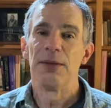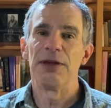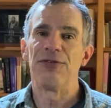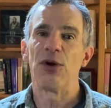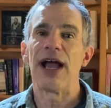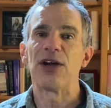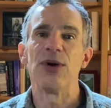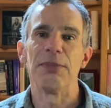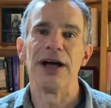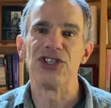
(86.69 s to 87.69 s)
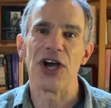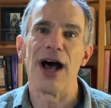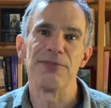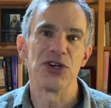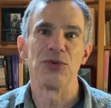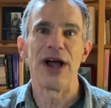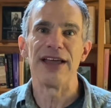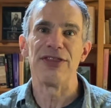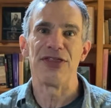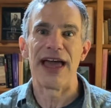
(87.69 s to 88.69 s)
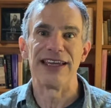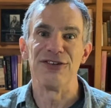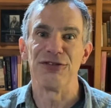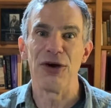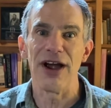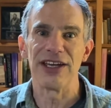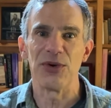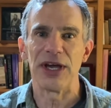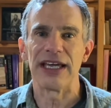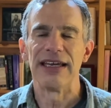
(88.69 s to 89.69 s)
before I quit my job to write Thank You for Arguing.